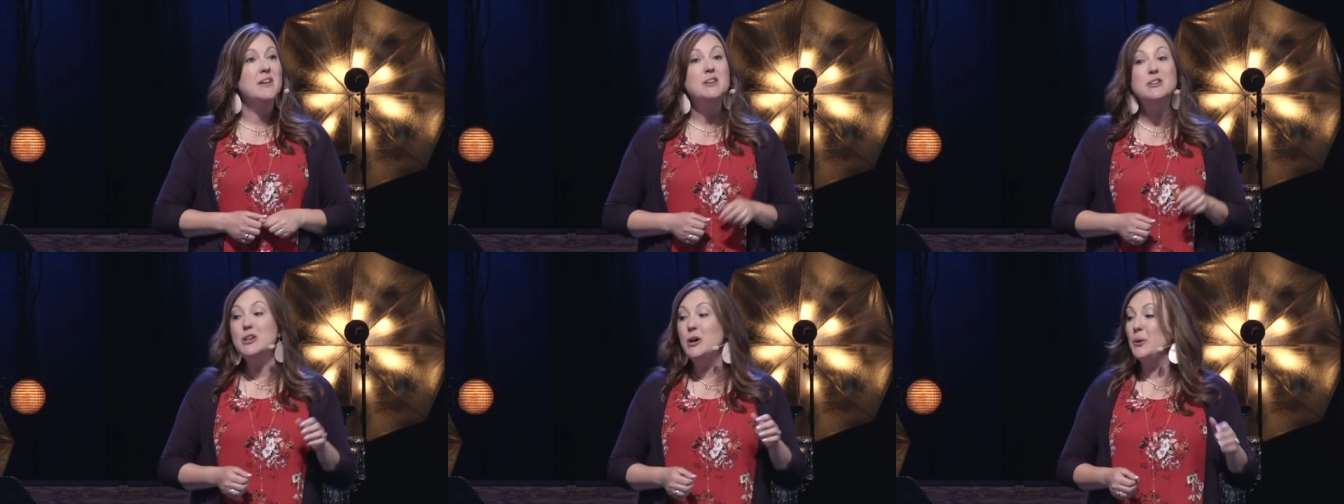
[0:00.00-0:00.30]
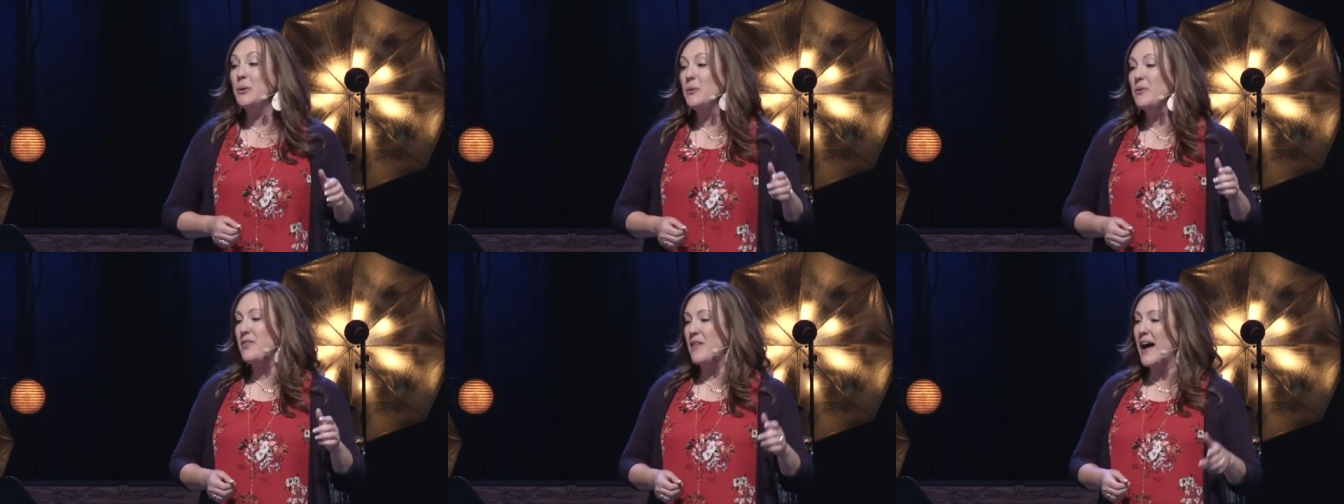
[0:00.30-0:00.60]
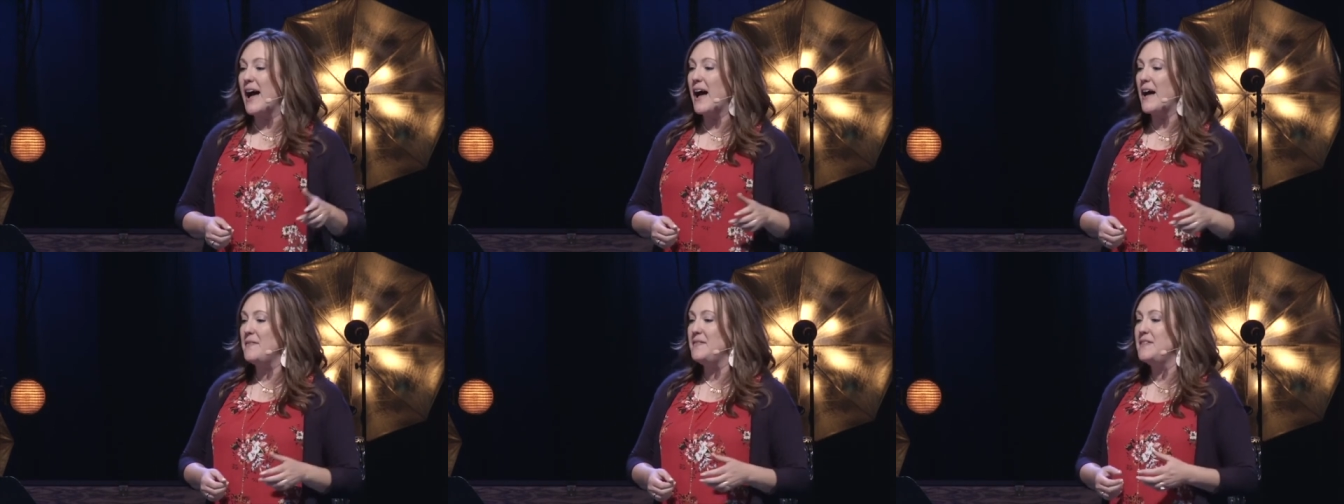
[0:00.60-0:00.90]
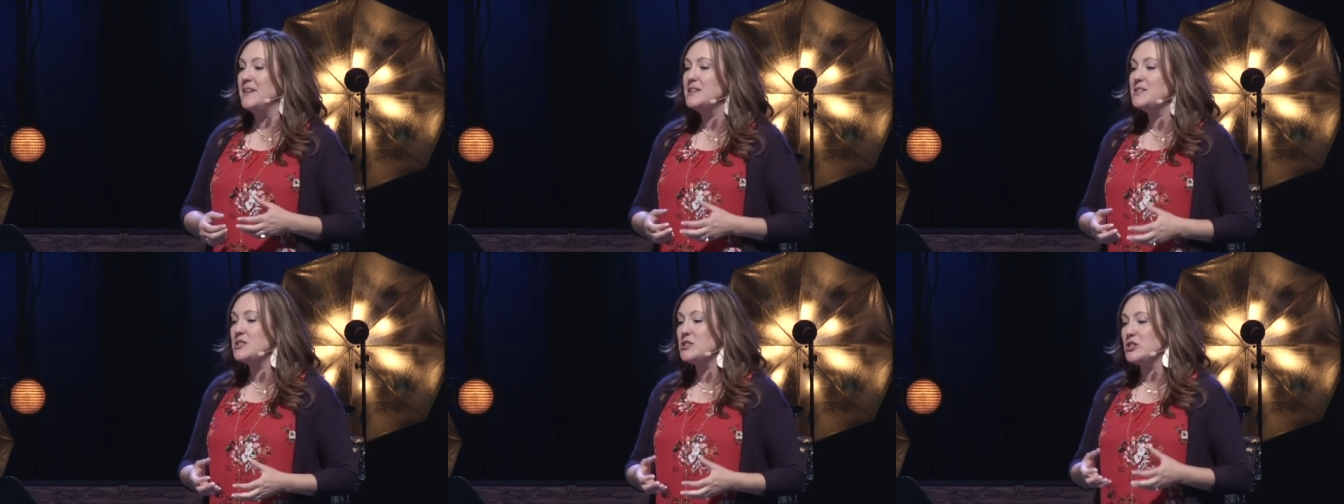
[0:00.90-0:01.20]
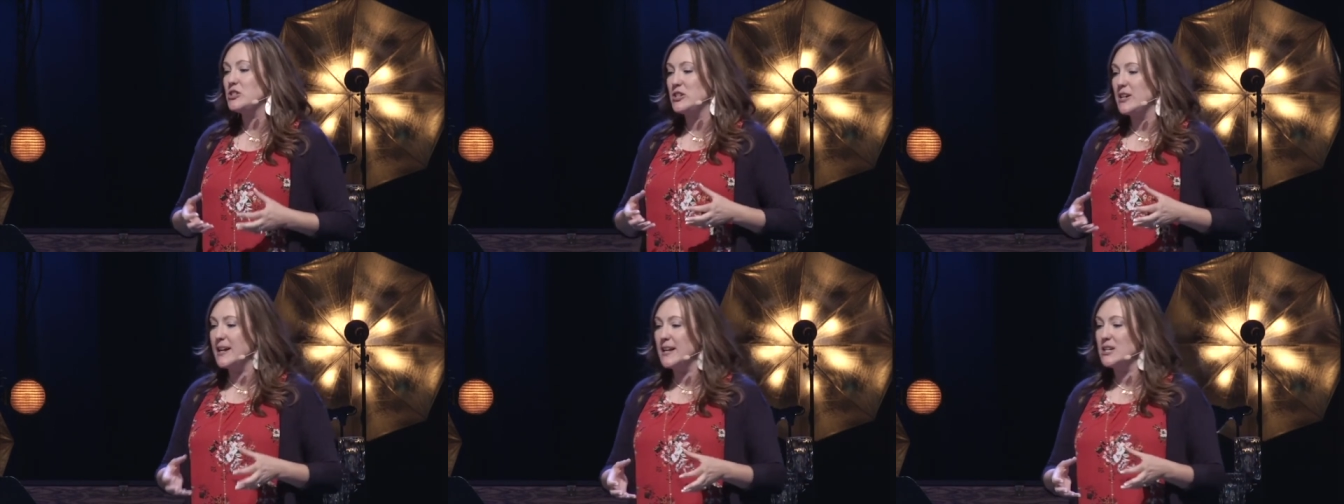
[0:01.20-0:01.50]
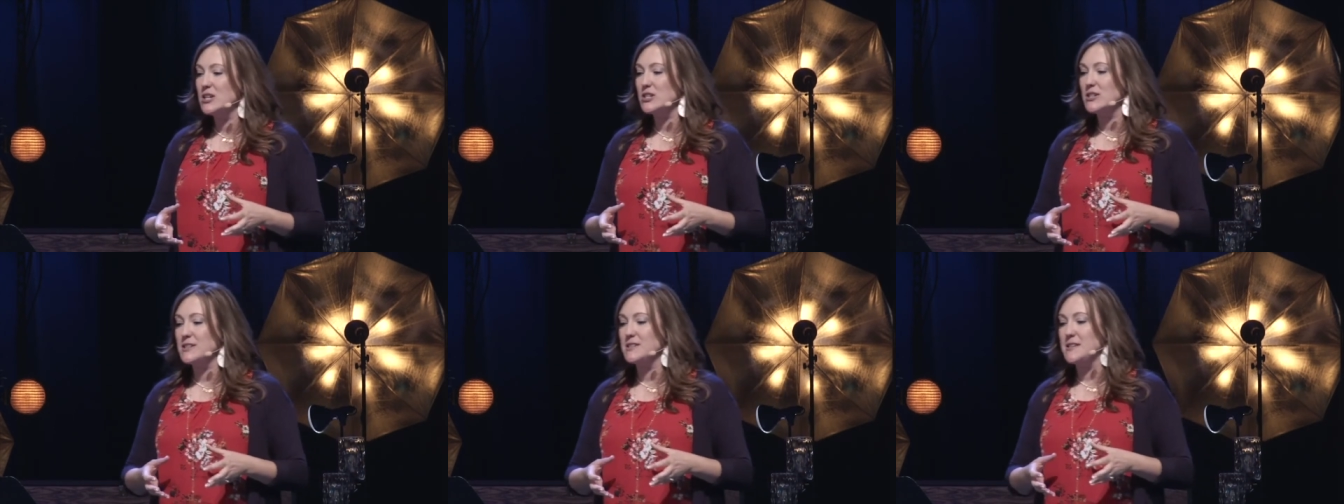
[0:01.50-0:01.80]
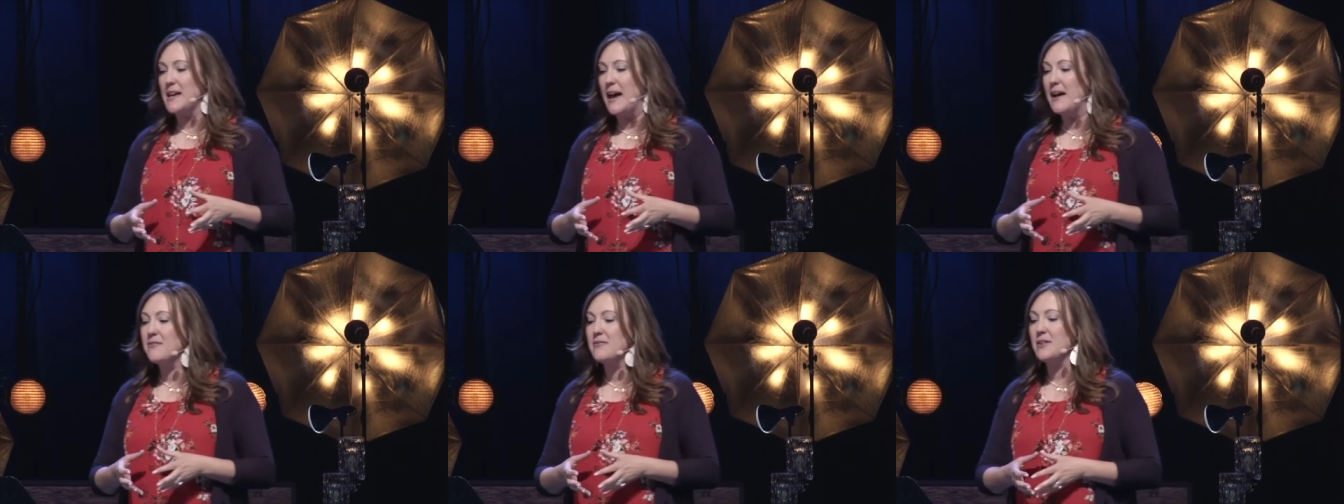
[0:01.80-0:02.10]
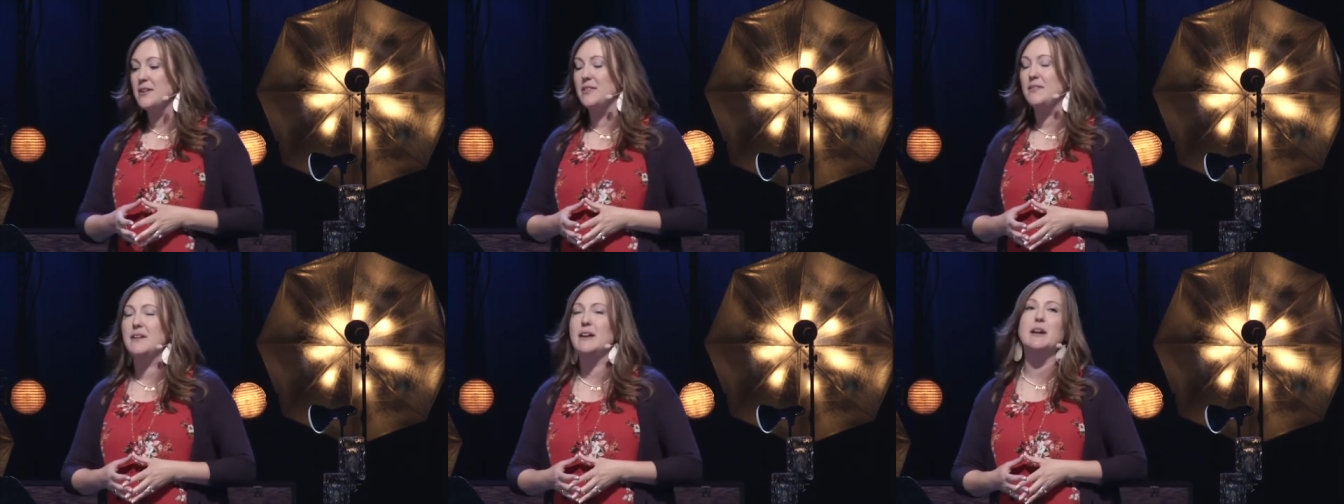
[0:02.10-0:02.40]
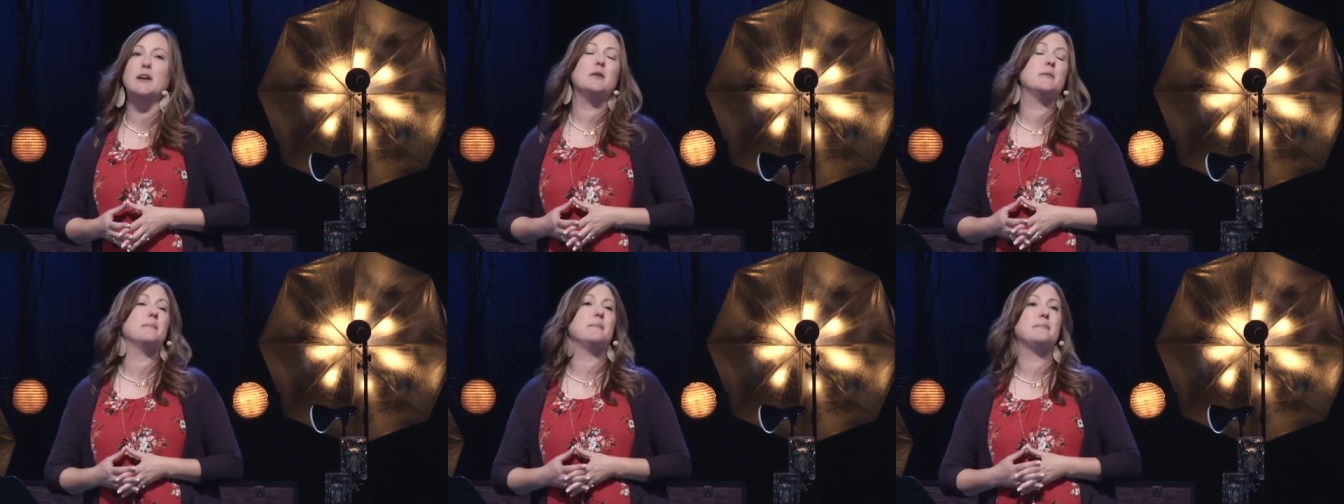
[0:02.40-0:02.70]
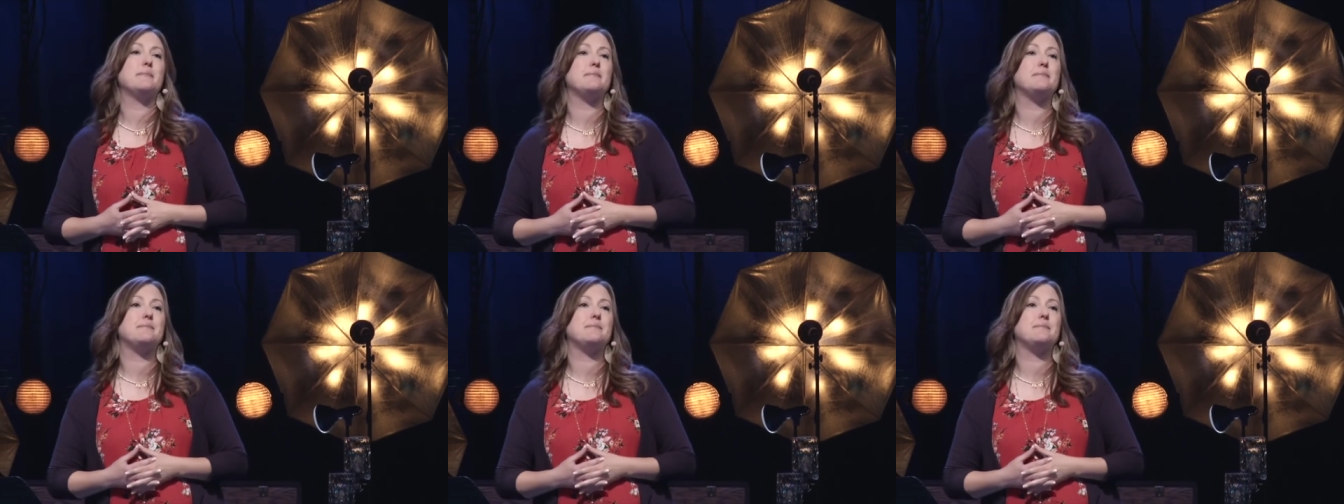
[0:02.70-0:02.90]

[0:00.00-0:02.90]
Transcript: Know that. This changes everything.